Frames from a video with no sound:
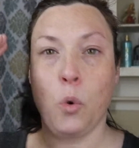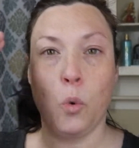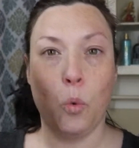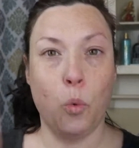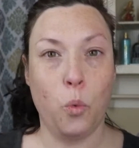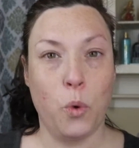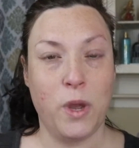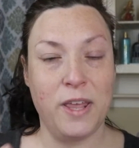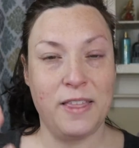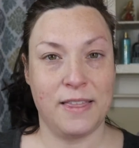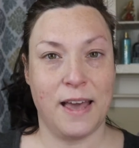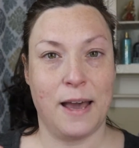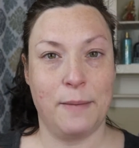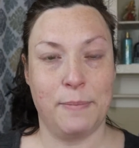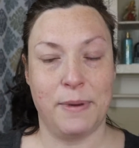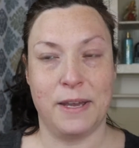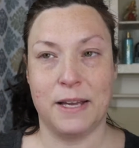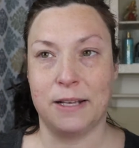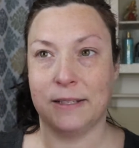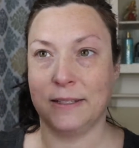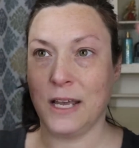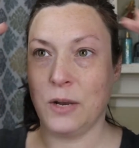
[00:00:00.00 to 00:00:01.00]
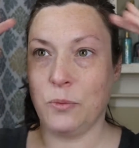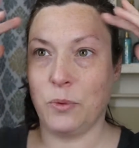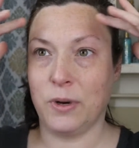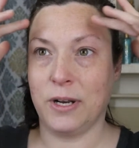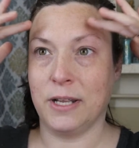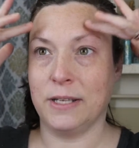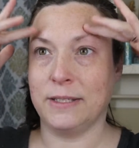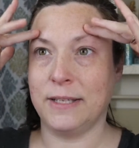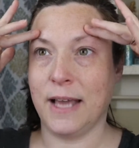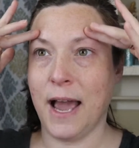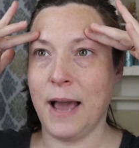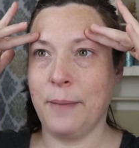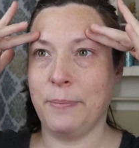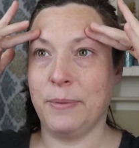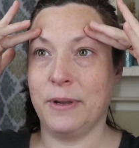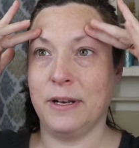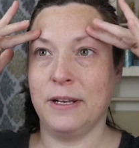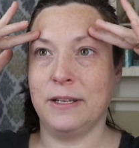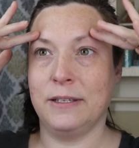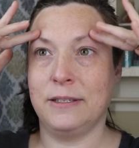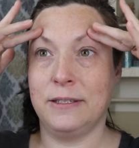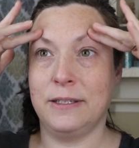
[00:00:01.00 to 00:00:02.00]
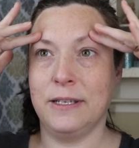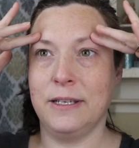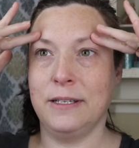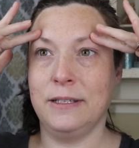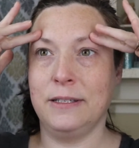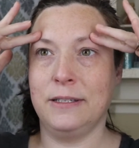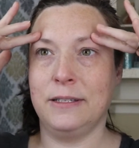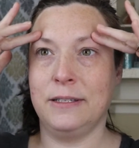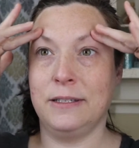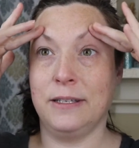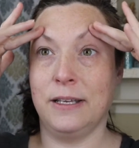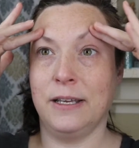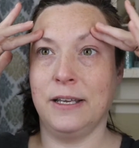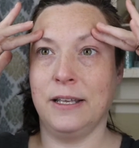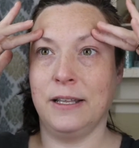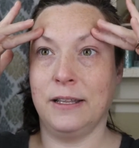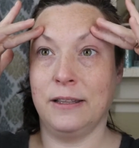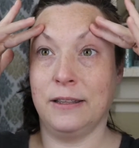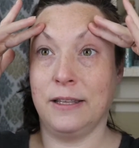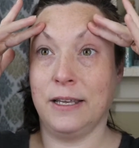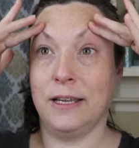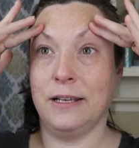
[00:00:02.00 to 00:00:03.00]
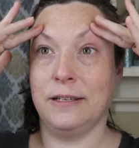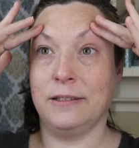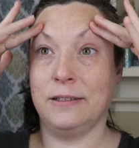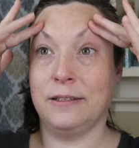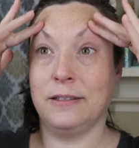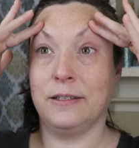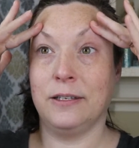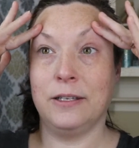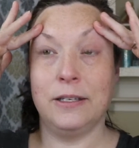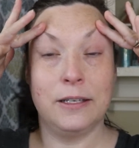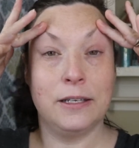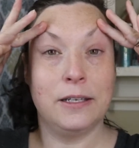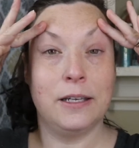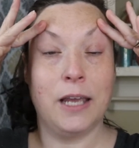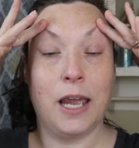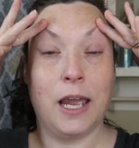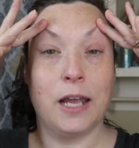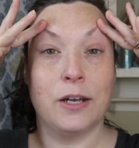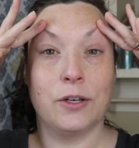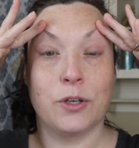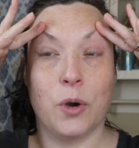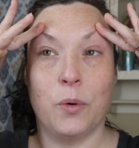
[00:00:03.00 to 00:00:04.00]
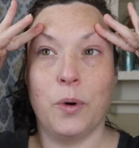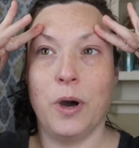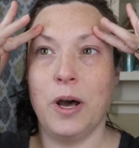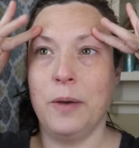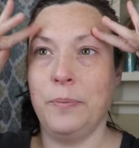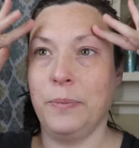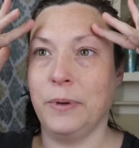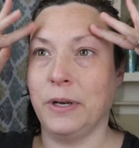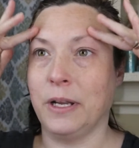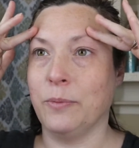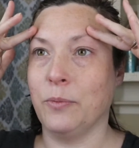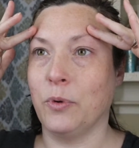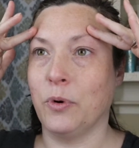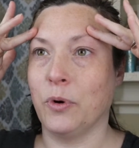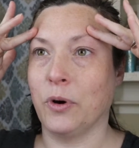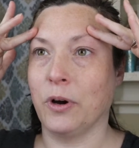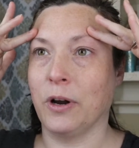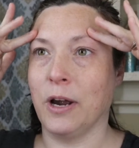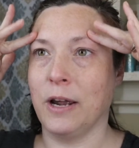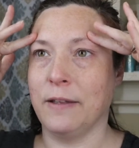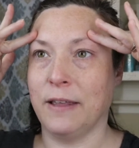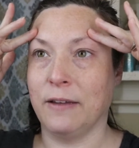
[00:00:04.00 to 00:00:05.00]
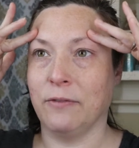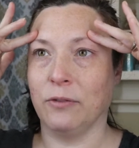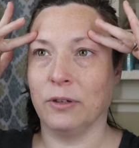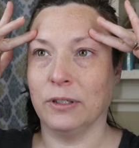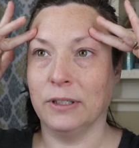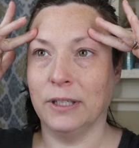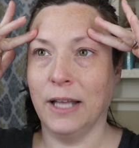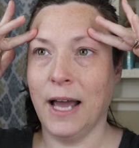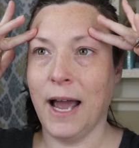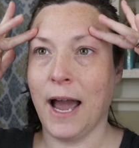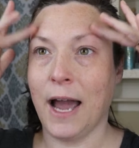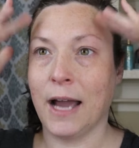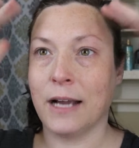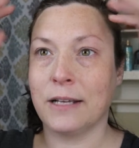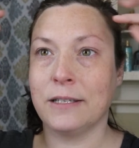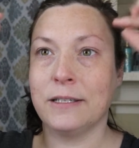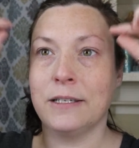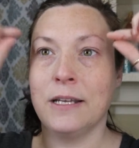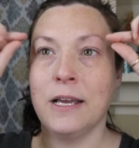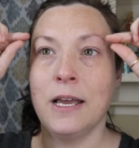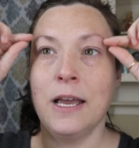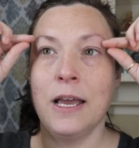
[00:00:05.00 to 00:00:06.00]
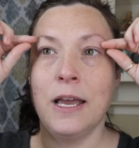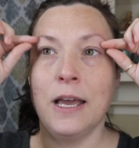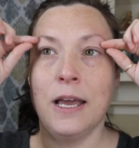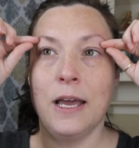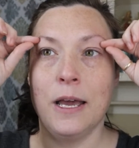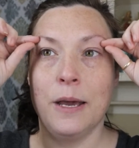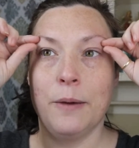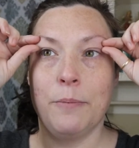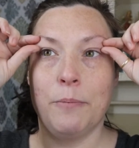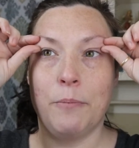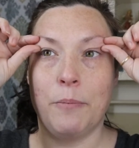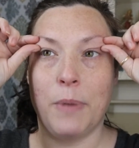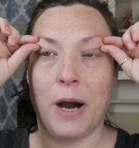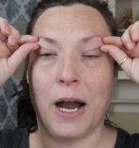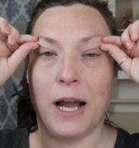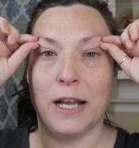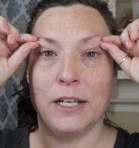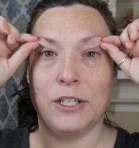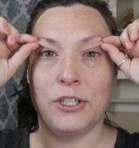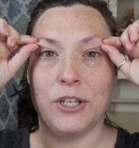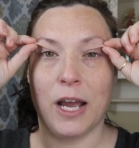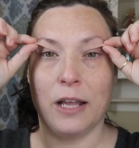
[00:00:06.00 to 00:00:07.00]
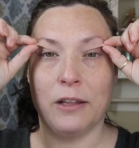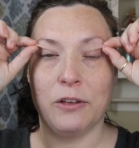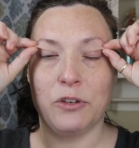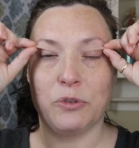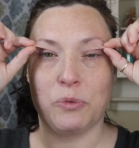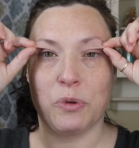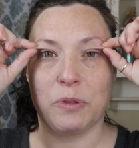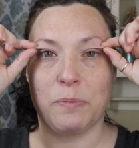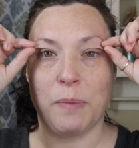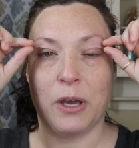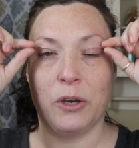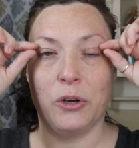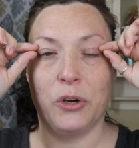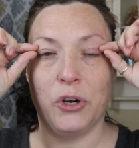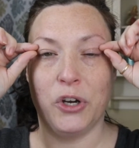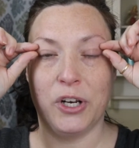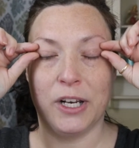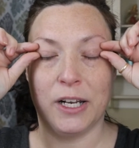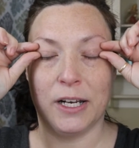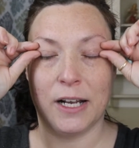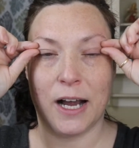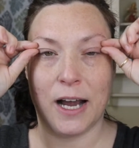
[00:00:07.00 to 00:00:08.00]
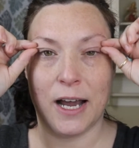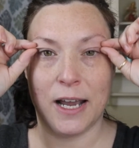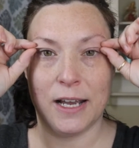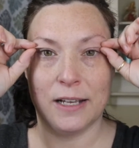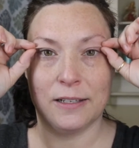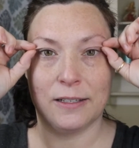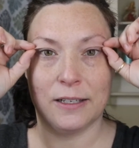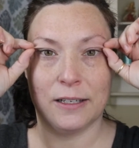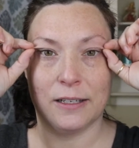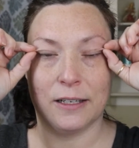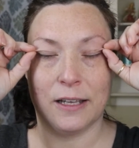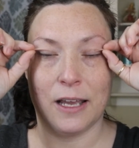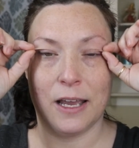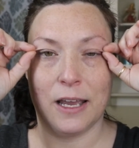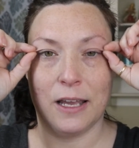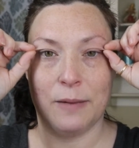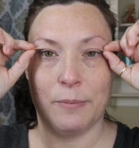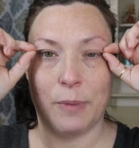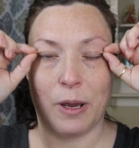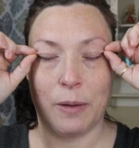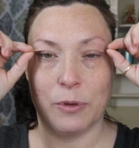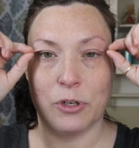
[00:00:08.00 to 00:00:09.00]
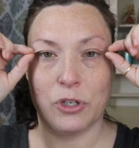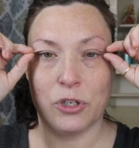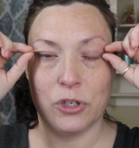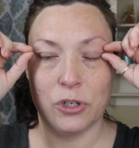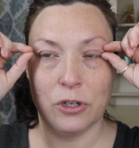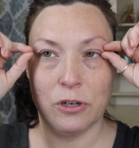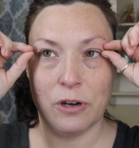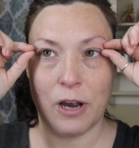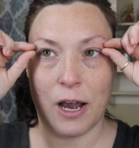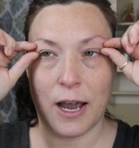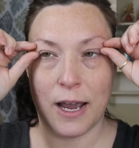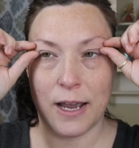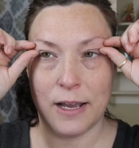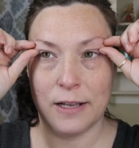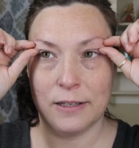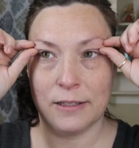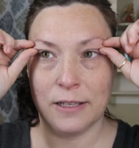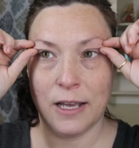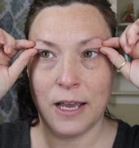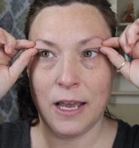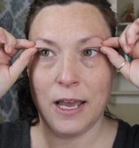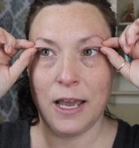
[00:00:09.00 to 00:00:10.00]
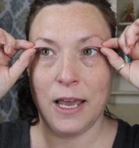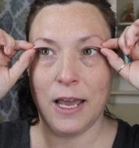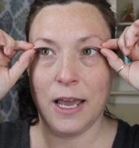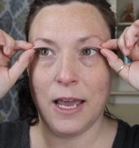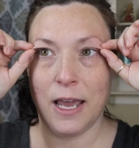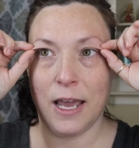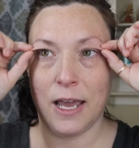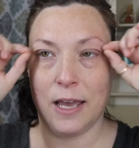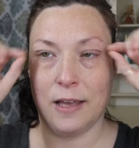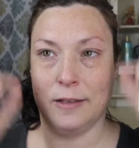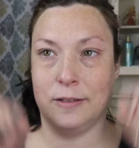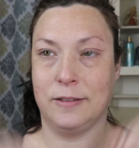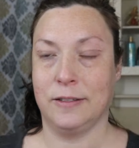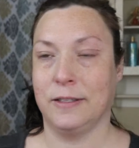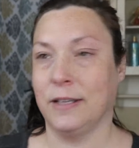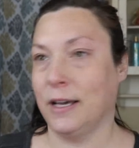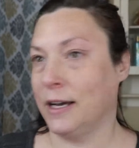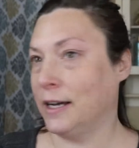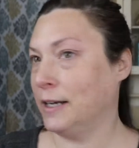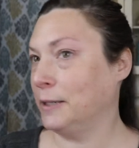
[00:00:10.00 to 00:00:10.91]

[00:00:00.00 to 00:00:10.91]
with that being said, what has happened is since these can't go up anymore and they've relaxed, my challenge with my hooded eyes and my mature eyes has